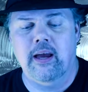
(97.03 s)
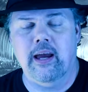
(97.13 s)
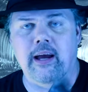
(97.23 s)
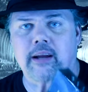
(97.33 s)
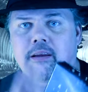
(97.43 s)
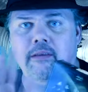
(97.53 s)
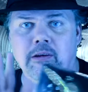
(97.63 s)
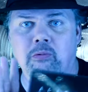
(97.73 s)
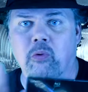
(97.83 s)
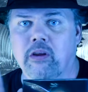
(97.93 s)
And
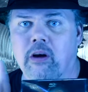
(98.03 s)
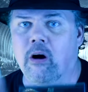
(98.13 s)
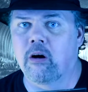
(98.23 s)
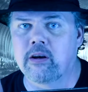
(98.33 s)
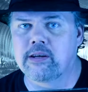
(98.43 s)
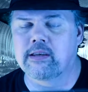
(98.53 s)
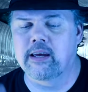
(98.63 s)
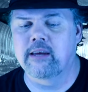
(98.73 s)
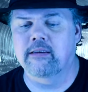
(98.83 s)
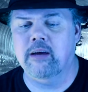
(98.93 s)
this was one of the hardest
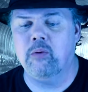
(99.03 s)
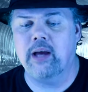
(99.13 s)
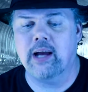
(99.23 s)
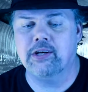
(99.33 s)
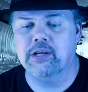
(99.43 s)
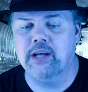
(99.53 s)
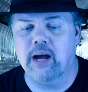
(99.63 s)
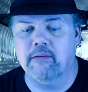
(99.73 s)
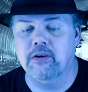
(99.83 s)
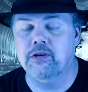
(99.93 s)
things that we actually
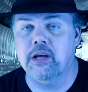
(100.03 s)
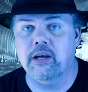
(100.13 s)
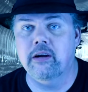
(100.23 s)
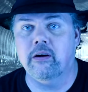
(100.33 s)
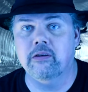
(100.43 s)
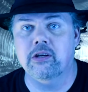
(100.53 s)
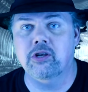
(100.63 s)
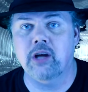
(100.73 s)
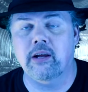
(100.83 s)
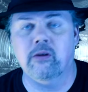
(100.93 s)
ever did on this
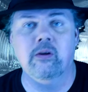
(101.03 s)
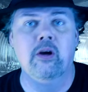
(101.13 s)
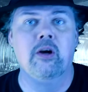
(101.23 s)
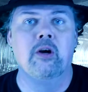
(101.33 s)
channel,